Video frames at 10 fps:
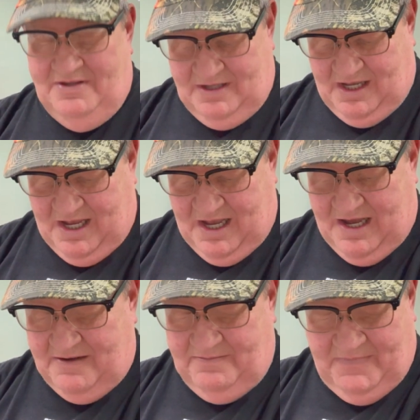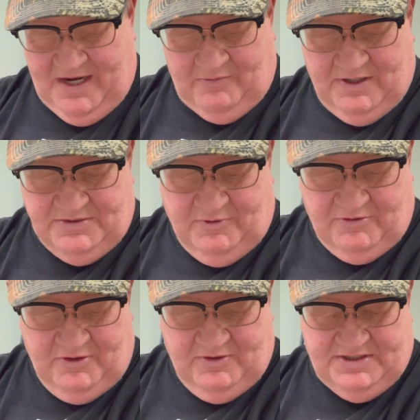and it wasn't
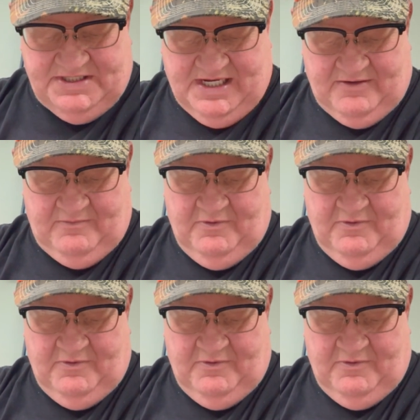worth doing a second,